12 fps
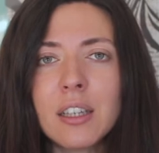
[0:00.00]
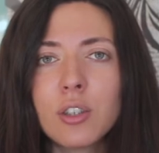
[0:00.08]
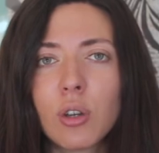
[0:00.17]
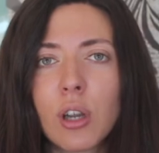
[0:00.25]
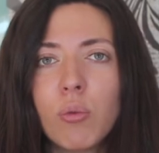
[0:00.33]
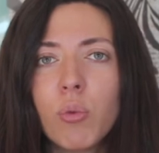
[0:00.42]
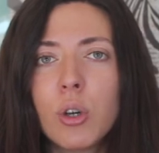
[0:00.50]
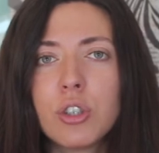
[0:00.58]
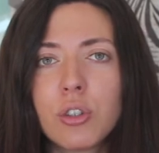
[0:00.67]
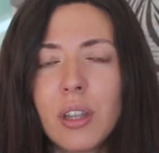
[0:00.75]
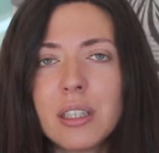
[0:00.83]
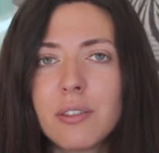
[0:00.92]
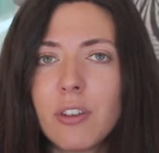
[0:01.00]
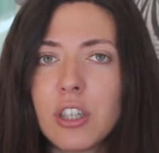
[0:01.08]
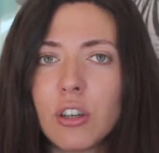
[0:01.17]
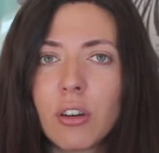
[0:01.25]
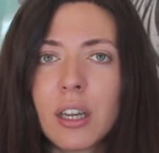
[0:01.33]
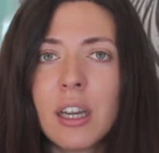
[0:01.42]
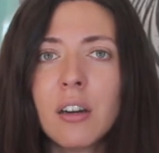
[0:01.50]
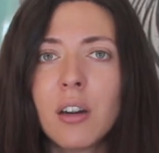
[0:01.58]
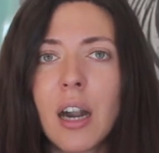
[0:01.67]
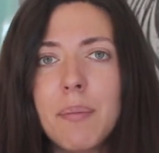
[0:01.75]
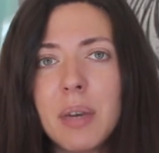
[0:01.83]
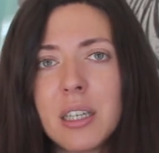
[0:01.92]
is, you can watch this video
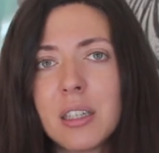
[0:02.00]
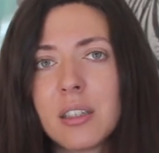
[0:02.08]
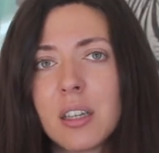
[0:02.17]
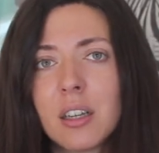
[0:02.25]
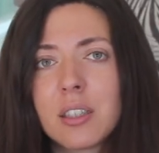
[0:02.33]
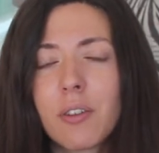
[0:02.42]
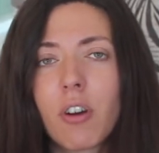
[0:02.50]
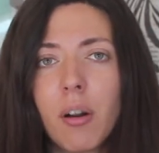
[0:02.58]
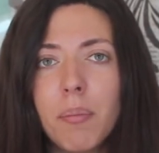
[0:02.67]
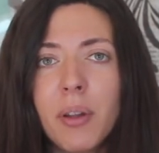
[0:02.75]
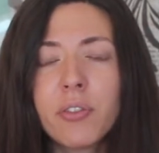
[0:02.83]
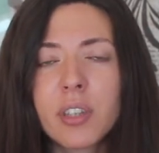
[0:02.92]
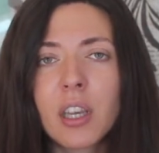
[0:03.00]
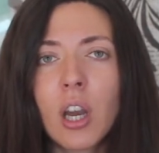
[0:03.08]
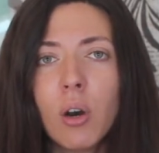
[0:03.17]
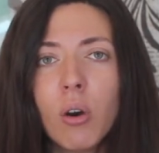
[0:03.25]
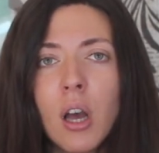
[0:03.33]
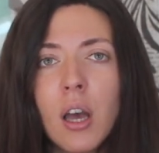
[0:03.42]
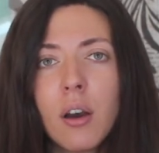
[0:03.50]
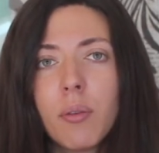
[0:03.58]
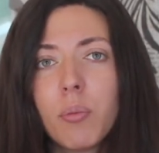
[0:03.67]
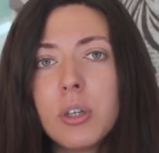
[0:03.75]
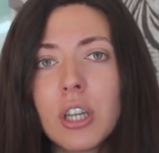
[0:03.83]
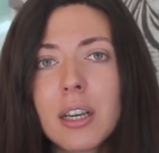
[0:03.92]
here. I made it several months ago,
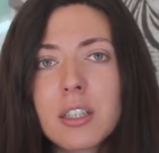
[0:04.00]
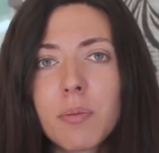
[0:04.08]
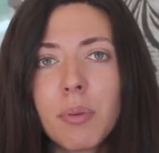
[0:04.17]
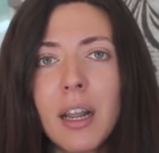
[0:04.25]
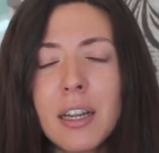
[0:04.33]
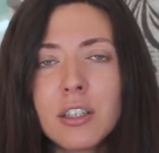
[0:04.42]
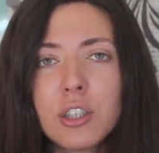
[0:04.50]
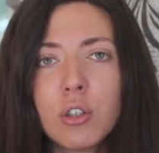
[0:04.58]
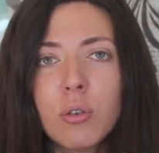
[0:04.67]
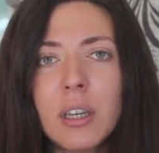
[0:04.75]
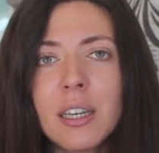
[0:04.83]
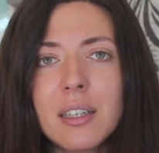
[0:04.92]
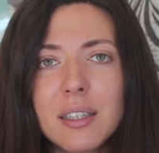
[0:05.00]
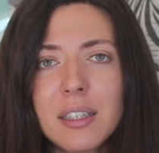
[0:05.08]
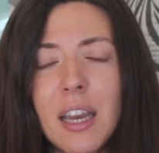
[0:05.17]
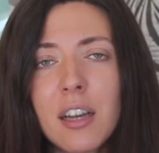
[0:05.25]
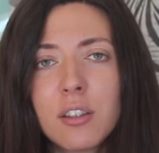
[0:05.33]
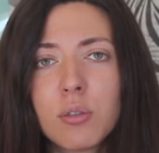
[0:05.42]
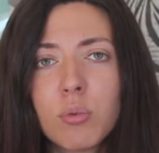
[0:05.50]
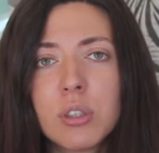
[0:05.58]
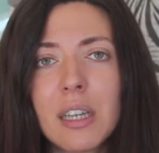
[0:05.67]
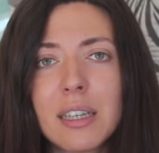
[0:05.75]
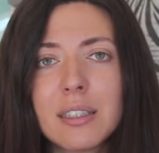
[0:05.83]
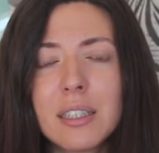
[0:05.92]
which explains you in details what
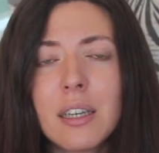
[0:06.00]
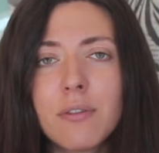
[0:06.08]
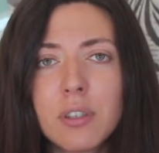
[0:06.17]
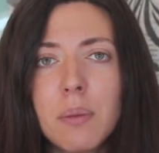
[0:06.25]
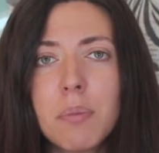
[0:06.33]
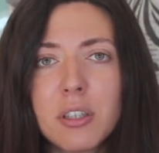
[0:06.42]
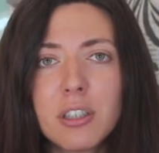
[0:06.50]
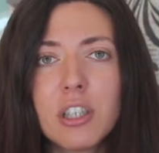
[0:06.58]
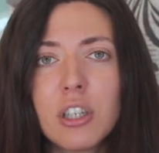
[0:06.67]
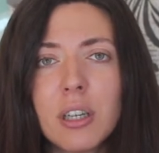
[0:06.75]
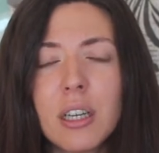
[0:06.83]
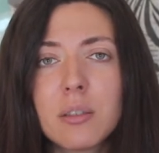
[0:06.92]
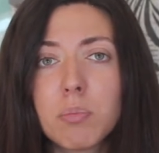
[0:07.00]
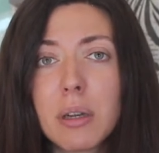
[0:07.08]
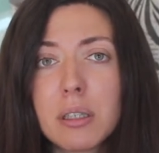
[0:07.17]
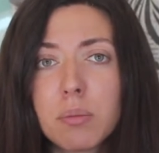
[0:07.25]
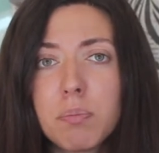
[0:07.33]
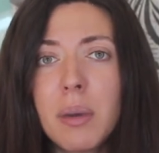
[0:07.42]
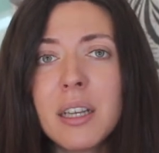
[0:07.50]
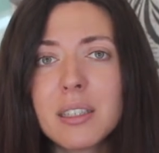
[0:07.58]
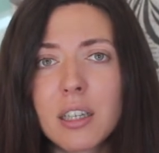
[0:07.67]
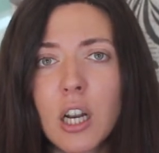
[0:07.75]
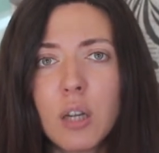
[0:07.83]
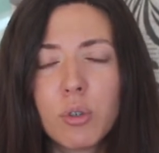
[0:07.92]
a CFD position is. But
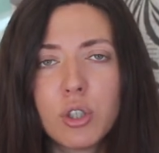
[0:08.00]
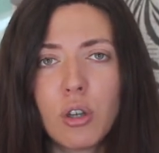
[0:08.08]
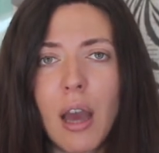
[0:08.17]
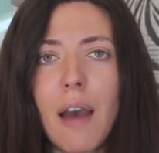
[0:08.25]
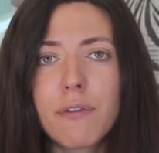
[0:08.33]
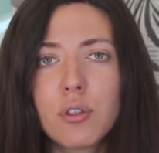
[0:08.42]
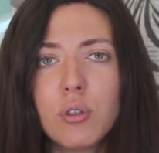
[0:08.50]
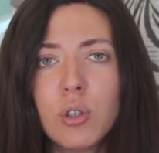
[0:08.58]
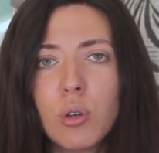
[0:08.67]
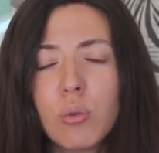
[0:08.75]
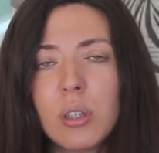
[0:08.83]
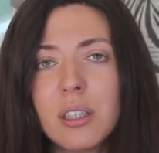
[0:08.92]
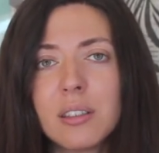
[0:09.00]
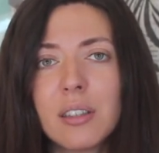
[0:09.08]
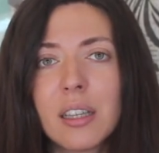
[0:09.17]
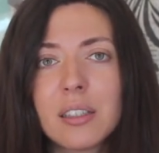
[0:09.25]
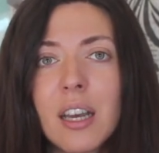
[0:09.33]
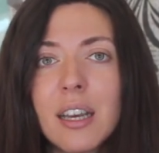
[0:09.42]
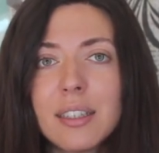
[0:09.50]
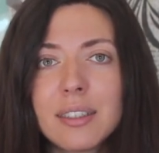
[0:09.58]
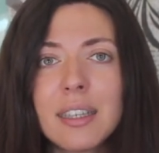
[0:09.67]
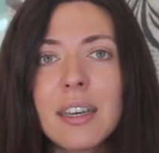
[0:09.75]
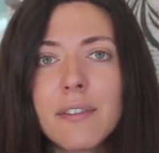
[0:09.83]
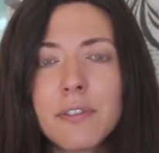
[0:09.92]
basically what you have to know is that
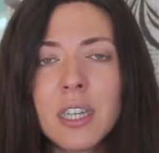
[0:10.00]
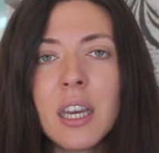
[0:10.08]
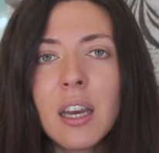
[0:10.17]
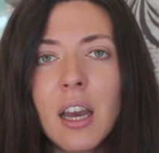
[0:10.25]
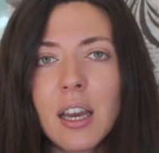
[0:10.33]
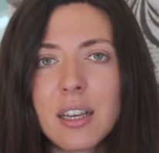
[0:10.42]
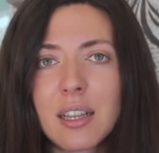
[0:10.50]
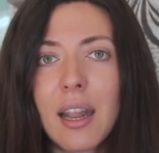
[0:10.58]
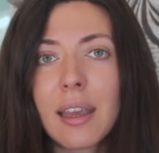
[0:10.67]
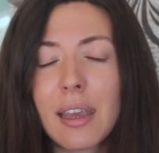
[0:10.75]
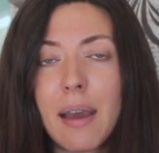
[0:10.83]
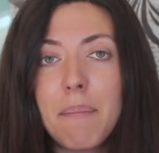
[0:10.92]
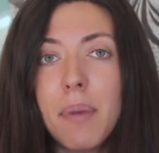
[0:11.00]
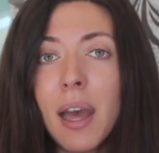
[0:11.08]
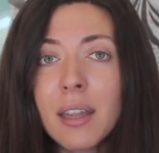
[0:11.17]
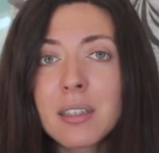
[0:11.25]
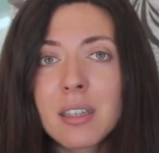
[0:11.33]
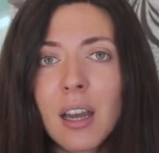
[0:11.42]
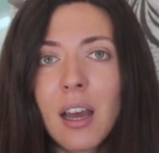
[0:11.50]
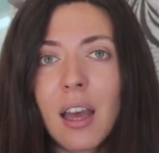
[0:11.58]
CFD is like a bet